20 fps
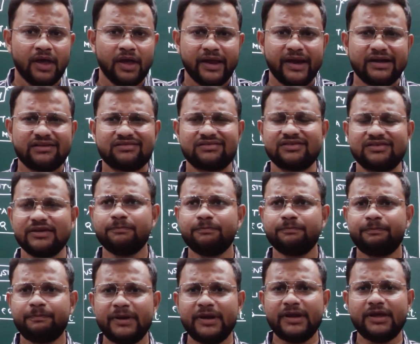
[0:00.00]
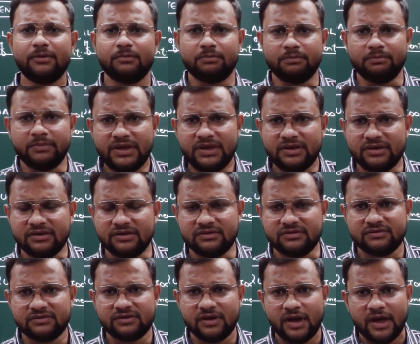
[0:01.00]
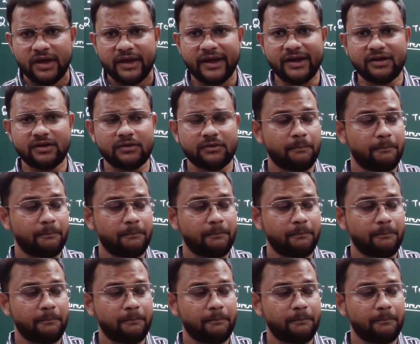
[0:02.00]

It simply means it